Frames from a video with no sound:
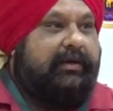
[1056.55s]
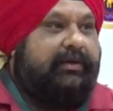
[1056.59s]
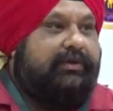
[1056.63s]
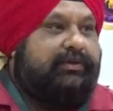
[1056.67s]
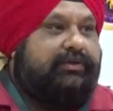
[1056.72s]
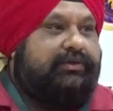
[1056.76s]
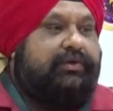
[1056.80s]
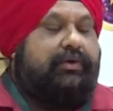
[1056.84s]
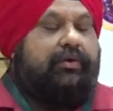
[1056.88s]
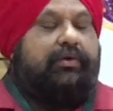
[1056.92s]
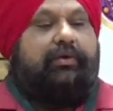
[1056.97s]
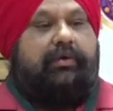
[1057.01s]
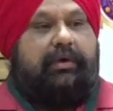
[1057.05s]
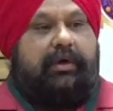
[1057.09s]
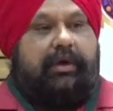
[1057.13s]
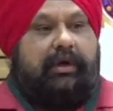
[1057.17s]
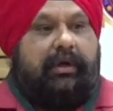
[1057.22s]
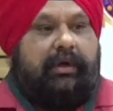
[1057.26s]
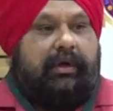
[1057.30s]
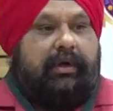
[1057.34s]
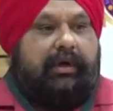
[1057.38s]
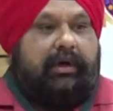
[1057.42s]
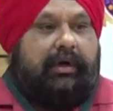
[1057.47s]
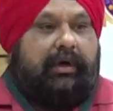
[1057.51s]
So,
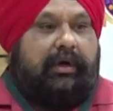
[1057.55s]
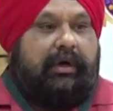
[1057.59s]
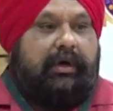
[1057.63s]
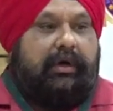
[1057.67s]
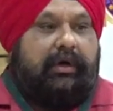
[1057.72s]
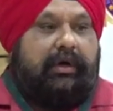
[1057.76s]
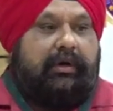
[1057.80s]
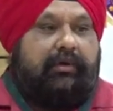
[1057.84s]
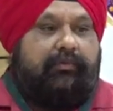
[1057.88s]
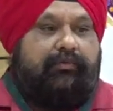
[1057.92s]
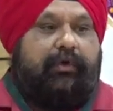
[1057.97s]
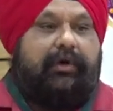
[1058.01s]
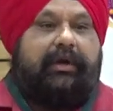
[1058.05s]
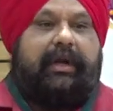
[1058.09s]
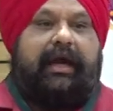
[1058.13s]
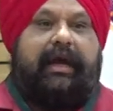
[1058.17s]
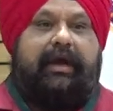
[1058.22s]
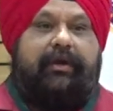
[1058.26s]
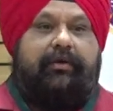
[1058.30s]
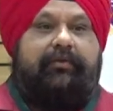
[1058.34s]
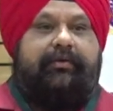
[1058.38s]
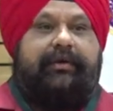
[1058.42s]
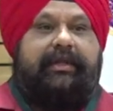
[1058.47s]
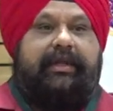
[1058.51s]
what
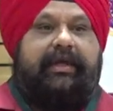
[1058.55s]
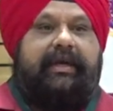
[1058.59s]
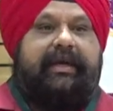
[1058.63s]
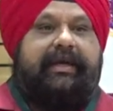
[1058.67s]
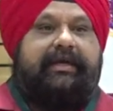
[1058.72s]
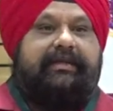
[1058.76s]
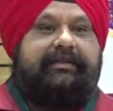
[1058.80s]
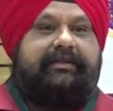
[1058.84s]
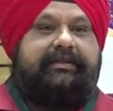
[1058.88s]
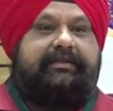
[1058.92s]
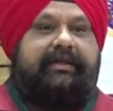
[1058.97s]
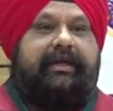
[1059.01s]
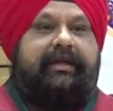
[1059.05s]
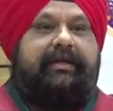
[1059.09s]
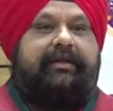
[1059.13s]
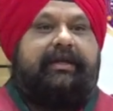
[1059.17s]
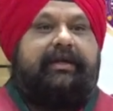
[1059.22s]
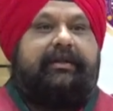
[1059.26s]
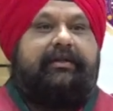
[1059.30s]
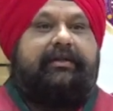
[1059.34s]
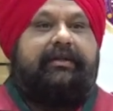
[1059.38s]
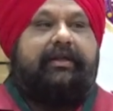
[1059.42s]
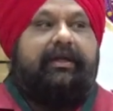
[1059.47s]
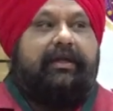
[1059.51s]
Ayurvedic guys are saying,
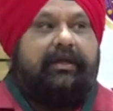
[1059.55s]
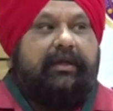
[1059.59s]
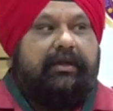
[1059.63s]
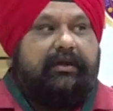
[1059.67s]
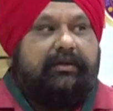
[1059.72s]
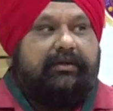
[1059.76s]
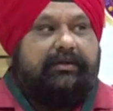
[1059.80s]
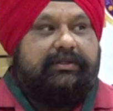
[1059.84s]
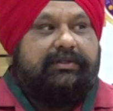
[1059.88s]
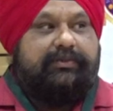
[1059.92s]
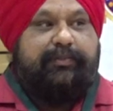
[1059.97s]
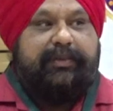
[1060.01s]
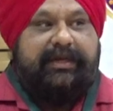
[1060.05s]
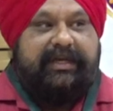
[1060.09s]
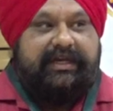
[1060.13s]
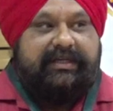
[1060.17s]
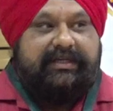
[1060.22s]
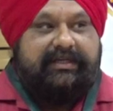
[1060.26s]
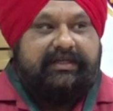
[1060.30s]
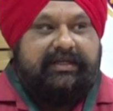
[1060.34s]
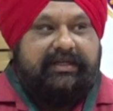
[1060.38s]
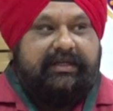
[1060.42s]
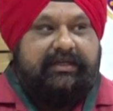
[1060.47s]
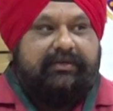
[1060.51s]
that the
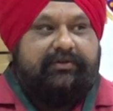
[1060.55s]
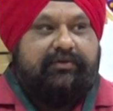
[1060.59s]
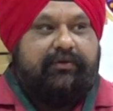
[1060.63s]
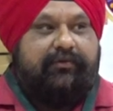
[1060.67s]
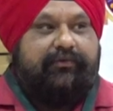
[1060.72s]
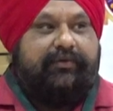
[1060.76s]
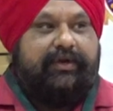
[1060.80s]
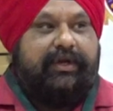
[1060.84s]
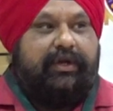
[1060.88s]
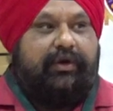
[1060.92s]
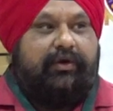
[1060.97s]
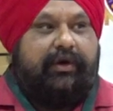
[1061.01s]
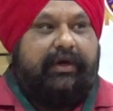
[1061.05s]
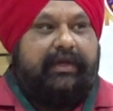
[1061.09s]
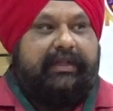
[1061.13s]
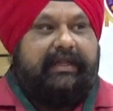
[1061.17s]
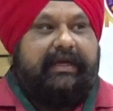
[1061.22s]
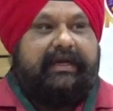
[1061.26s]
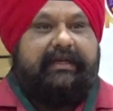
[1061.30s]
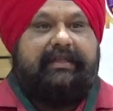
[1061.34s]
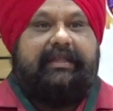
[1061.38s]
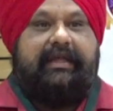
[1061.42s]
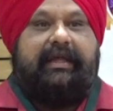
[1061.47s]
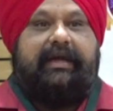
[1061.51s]
species of giloy
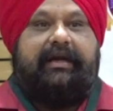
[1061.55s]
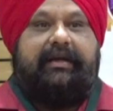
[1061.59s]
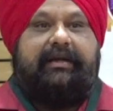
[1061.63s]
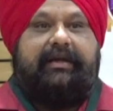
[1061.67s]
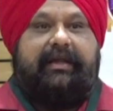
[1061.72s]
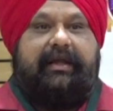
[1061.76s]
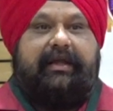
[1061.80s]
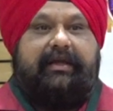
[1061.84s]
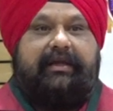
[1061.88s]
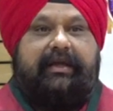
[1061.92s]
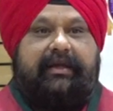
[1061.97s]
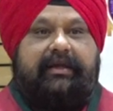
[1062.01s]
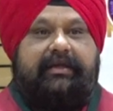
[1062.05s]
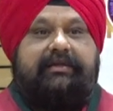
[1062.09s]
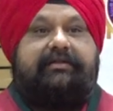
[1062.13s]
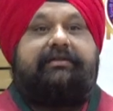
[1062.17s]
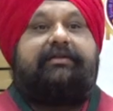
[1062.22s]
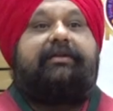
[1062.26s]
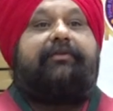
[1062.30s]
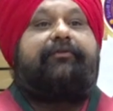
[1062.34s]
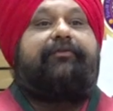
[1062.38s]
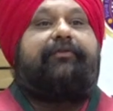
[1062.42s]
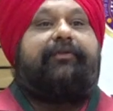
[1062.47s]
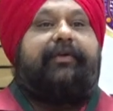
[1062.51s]
that they are taking is
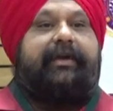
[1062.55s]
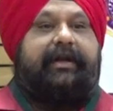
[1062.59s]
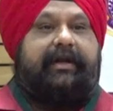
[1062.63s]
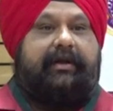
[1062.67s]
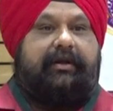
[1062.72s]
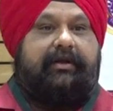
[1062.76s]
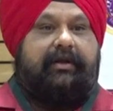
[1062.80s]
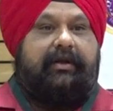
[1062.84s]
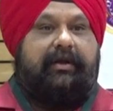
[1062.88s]
different.